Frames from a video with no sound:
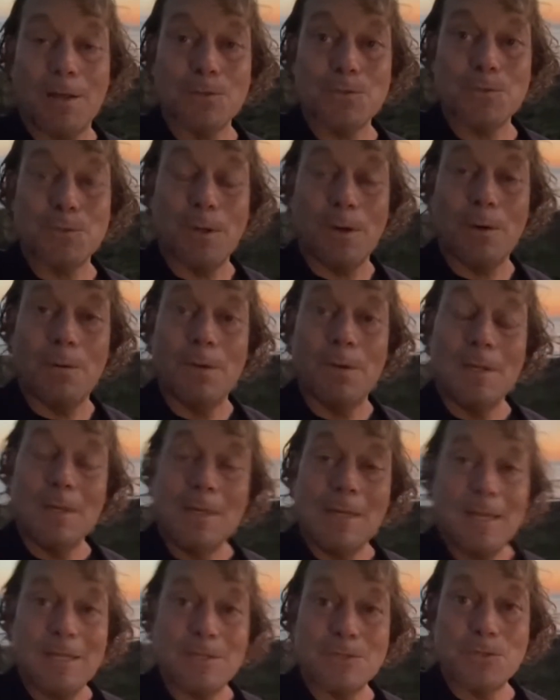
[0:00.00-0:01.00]
So
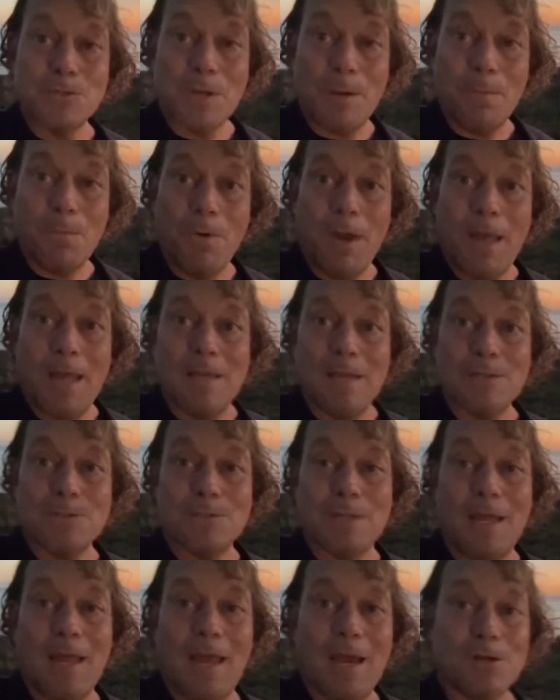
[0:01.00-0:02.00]
in some ways,
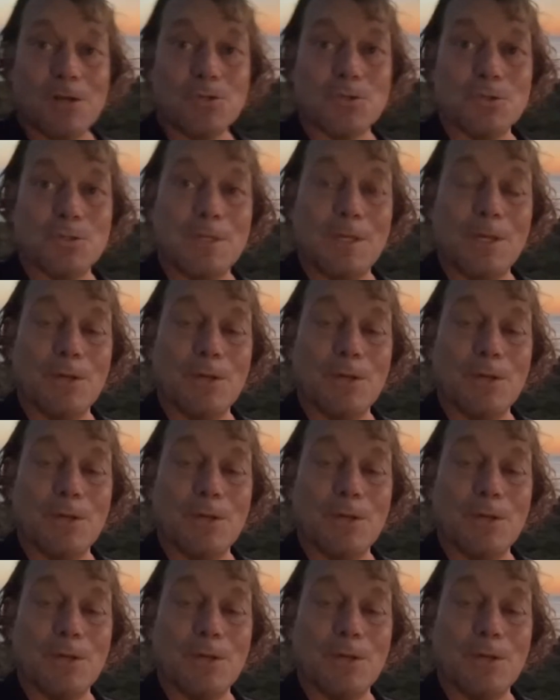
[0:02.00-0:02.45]
they actually